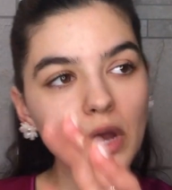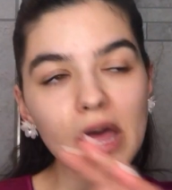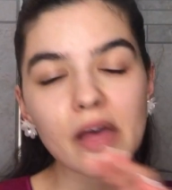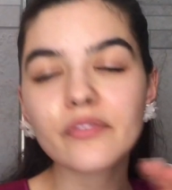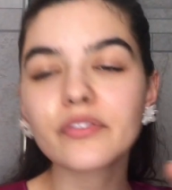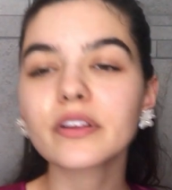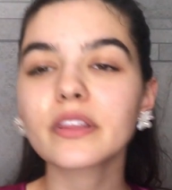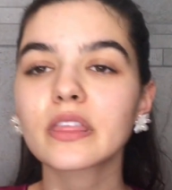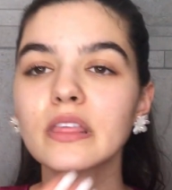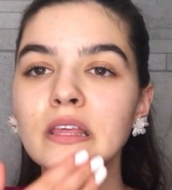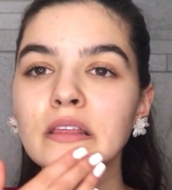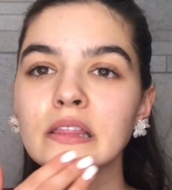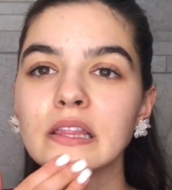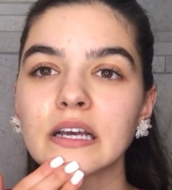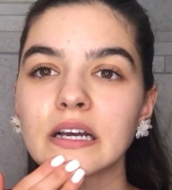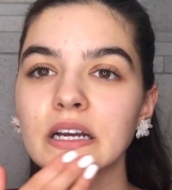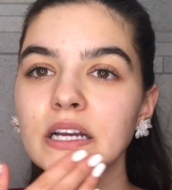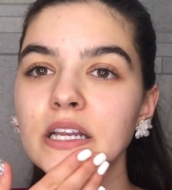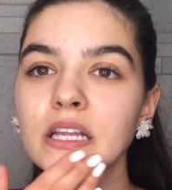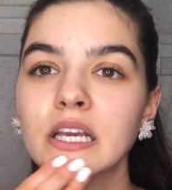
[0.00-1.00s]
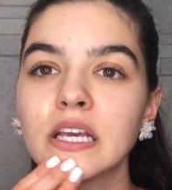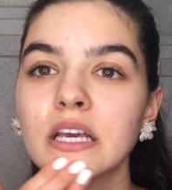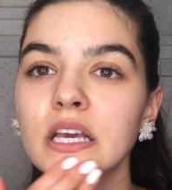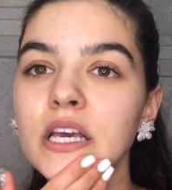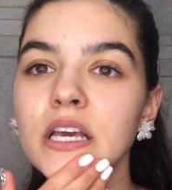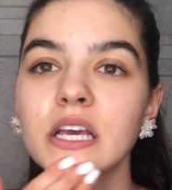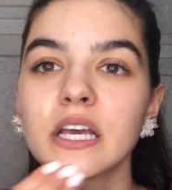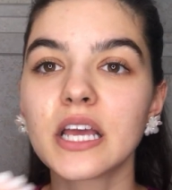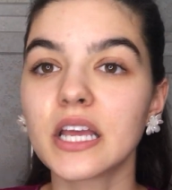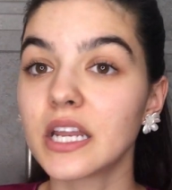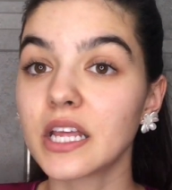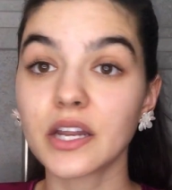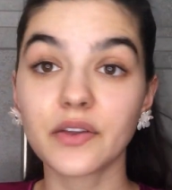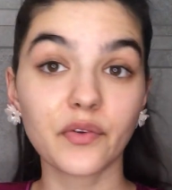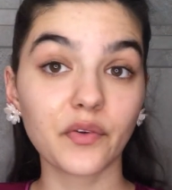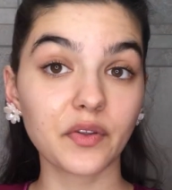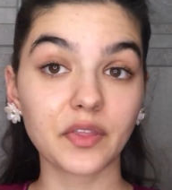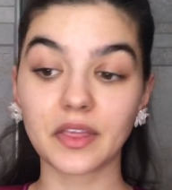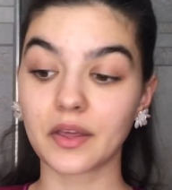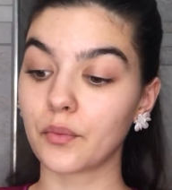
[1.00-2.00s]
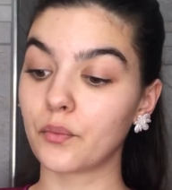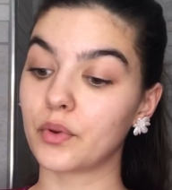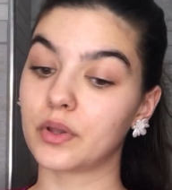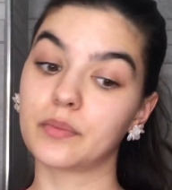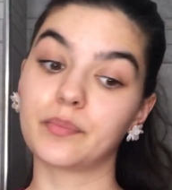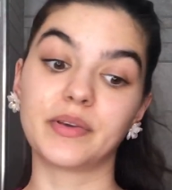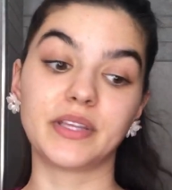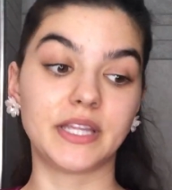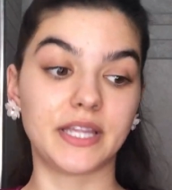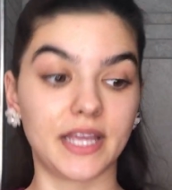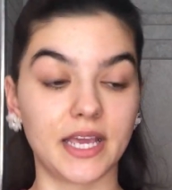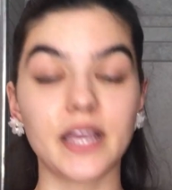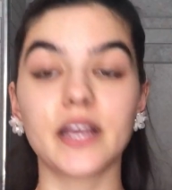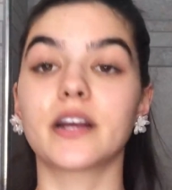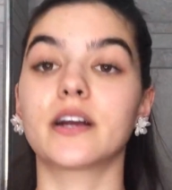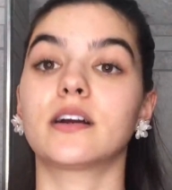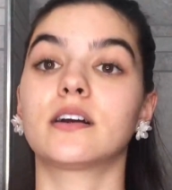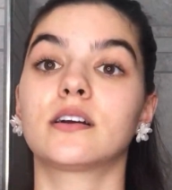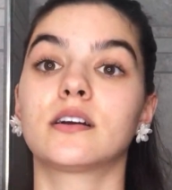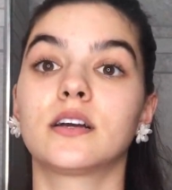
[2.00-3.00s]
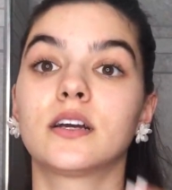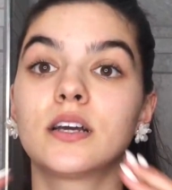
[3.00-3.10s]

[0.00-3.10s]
everything done and everything will be there.